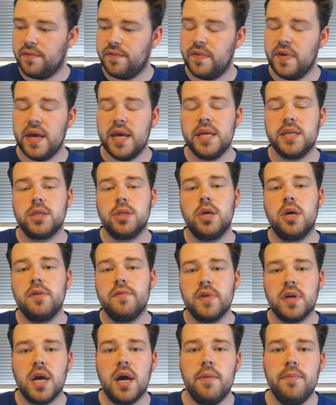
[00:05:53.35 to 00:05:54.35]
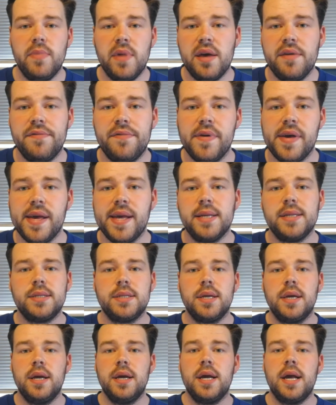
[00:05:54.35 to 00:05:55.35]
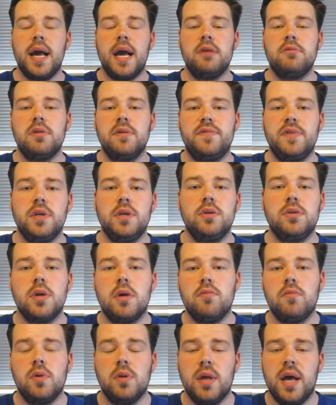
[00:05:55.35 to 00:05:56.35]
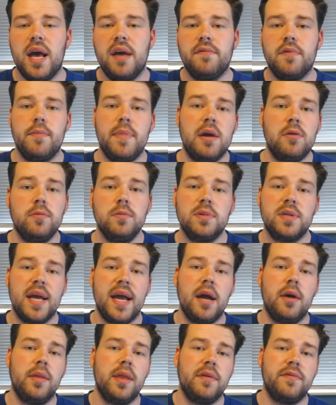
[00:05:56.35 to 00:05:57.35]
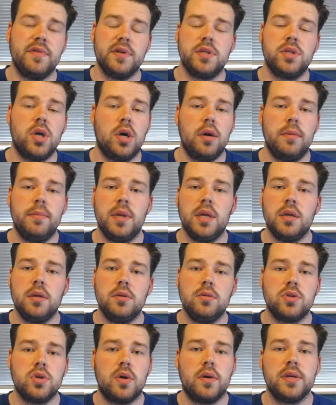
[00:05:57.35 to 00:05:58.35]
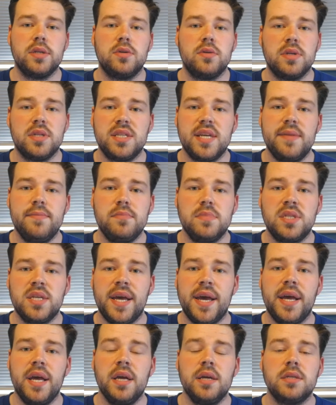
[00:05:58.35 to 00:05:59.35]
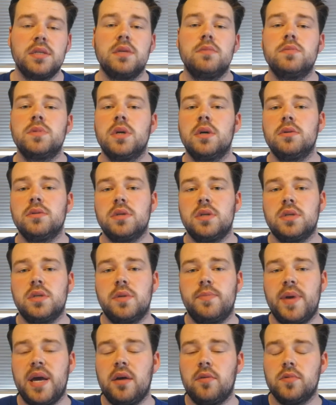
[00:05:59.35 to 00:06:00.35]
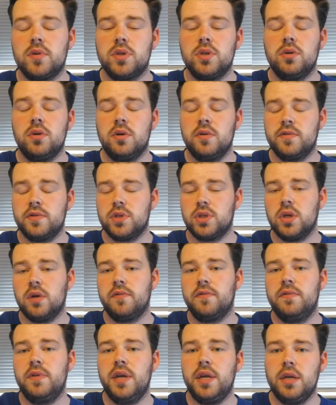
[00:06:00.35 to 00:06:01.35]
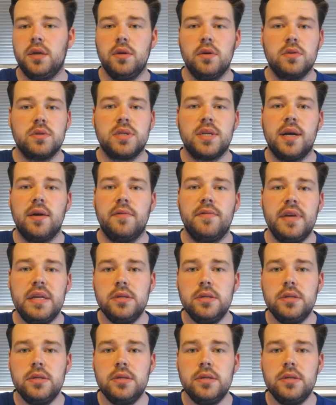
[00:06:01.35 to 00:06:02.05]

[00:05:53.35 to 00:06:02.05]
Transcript: fears and overcome their fears. However, you don't want to have a meltdown every time that you try to attempt it. Sometimes it's about sort of softening yourself